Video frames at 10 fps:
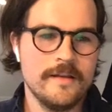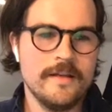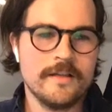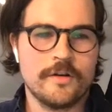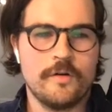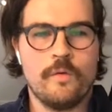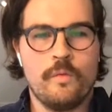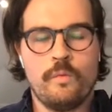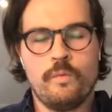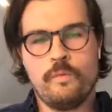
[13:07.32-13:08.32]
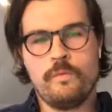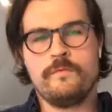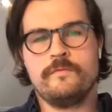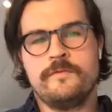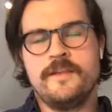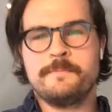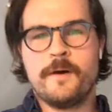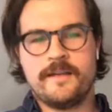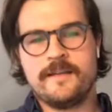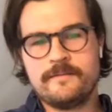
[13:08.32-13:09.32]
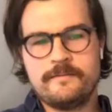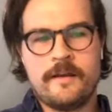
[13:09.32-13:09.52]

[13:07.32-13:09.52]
So these bucketing,